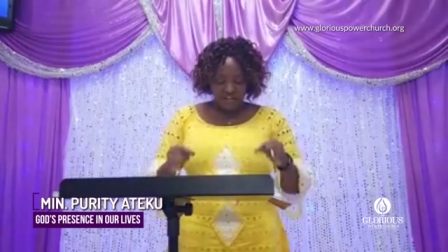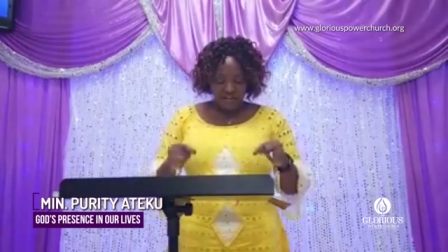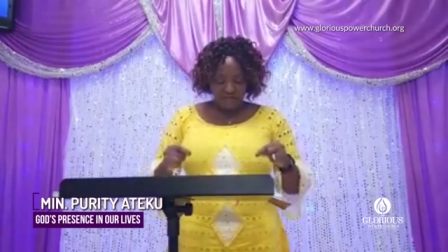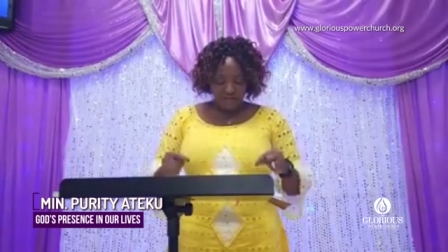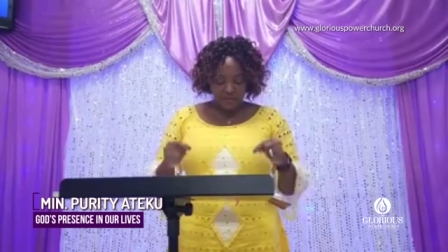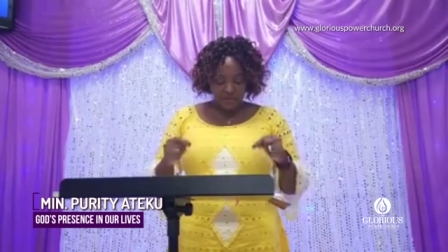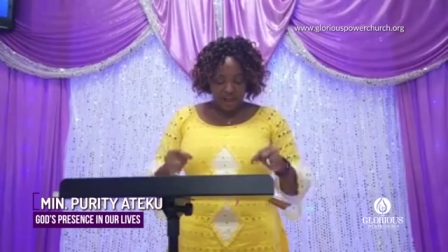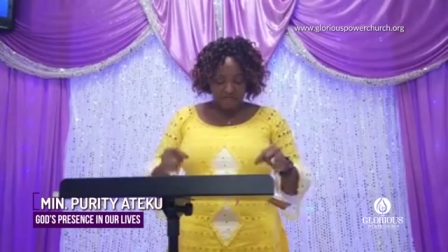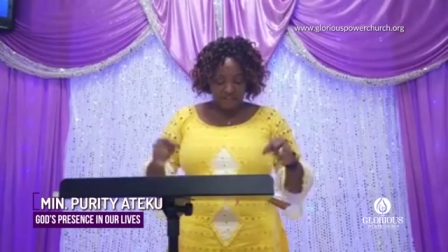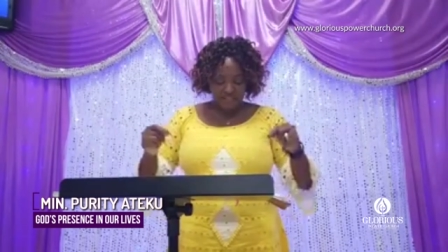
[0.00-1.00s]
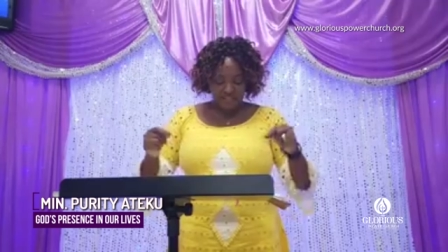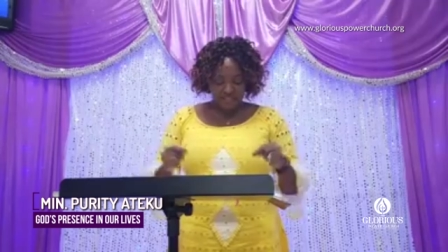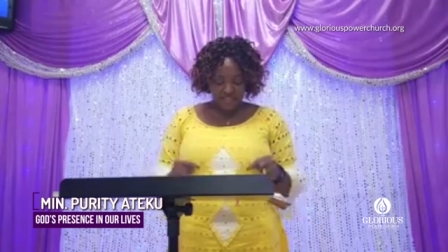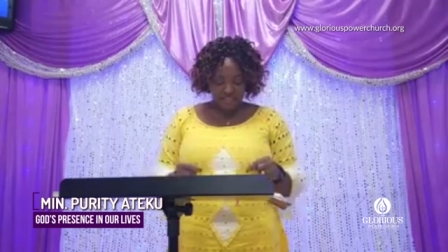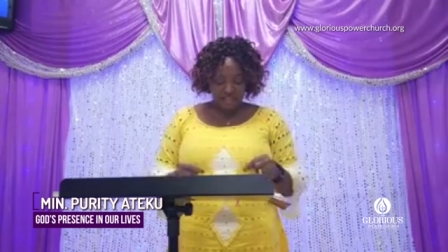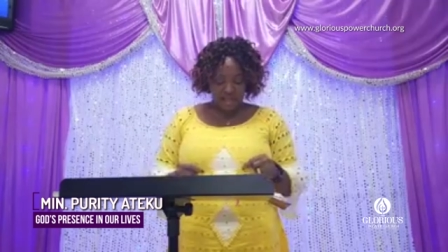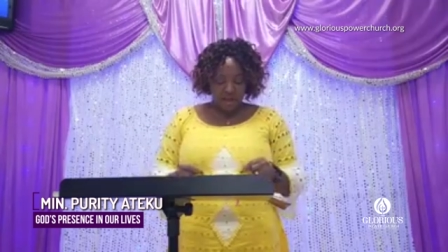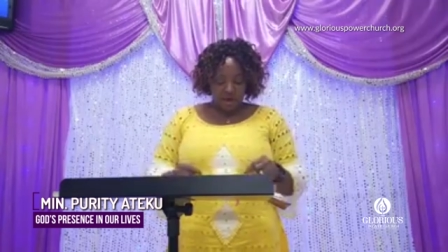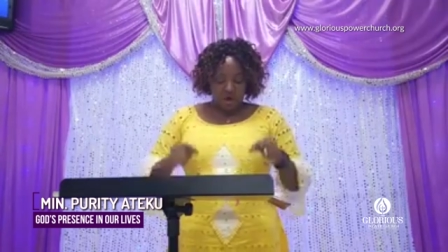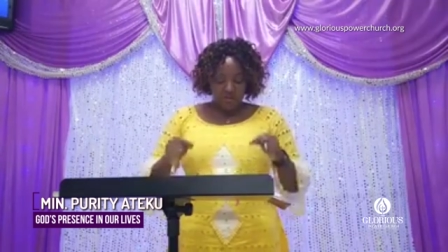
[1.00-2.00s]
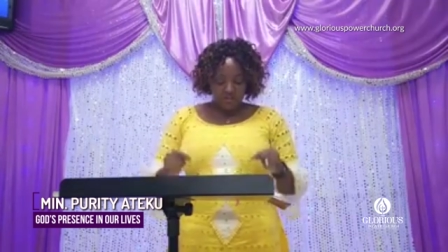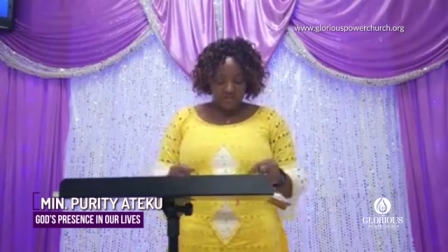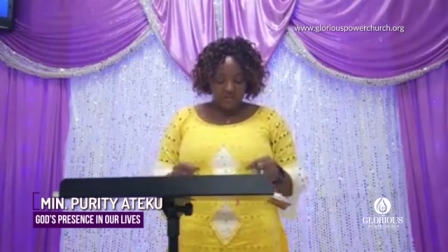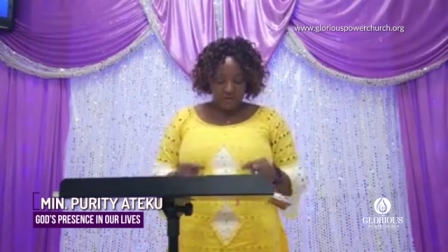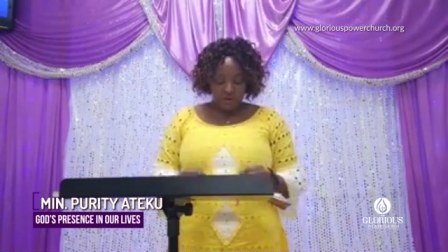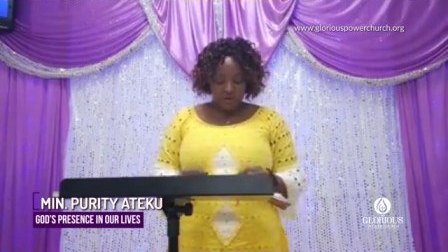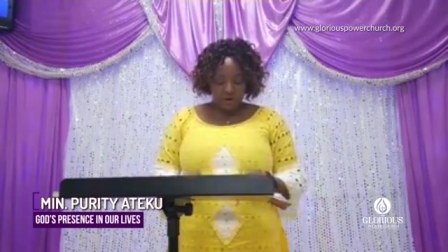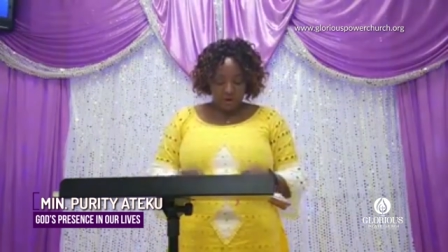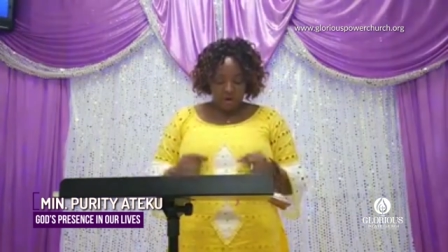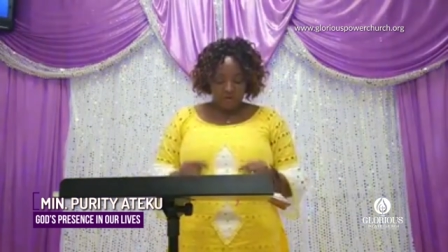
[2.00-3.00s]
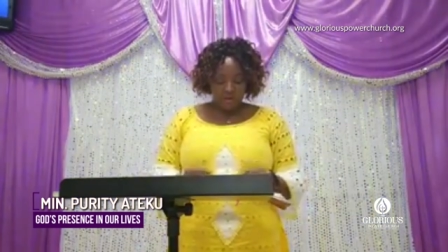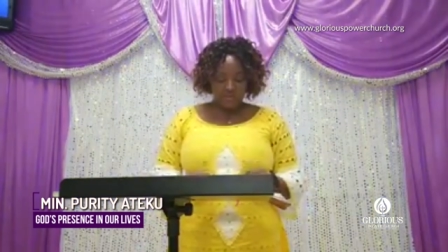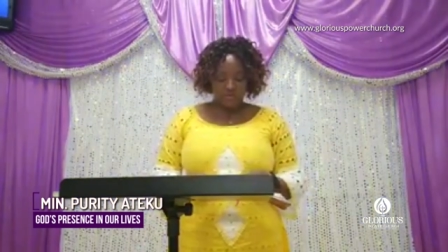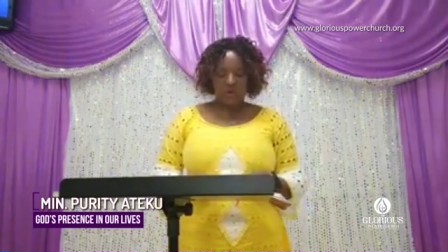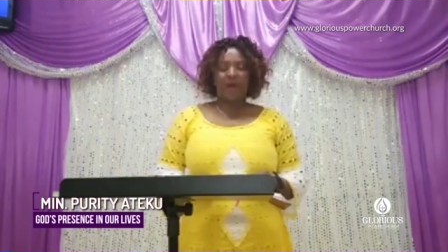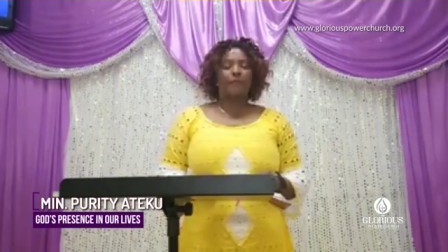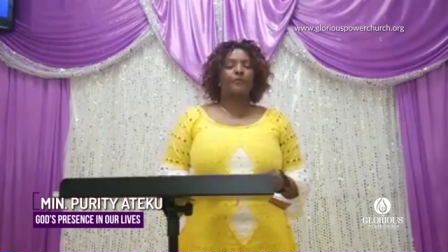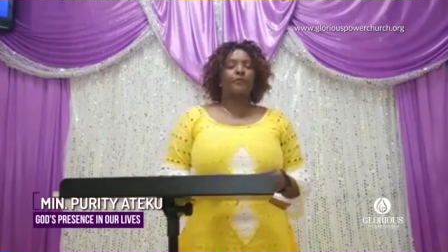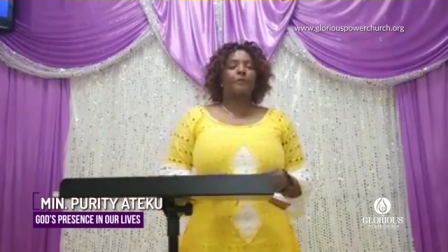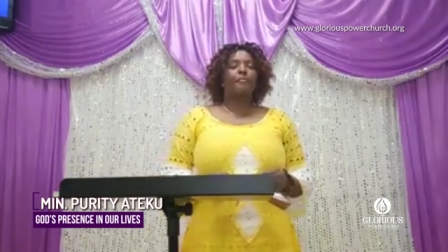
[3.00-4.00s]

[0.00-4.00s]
never fail to have a successor on the throne of Israel.